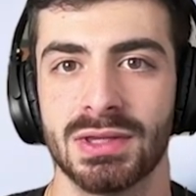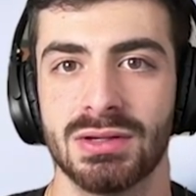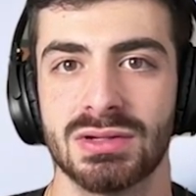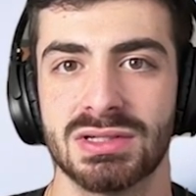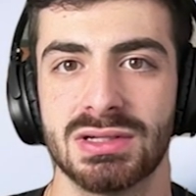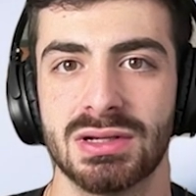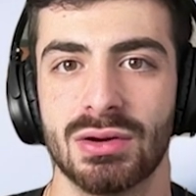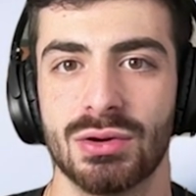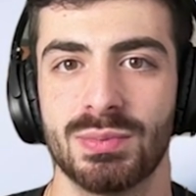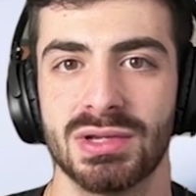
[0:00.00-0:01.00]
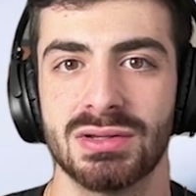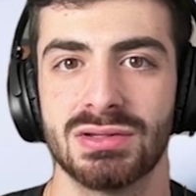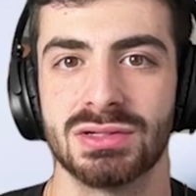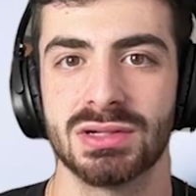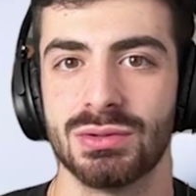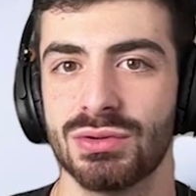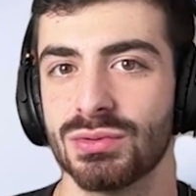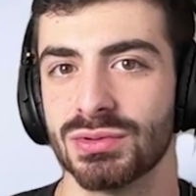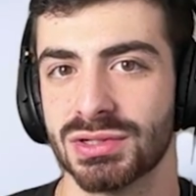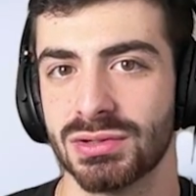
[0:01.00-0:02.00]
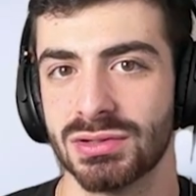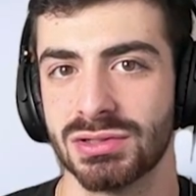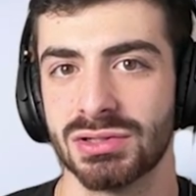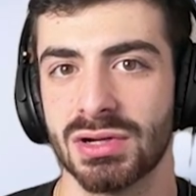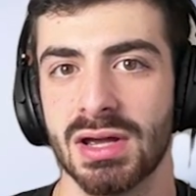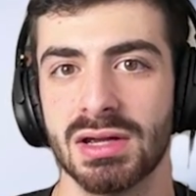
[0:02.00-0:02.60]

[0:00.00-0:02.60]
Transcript: You can see it opens Google search.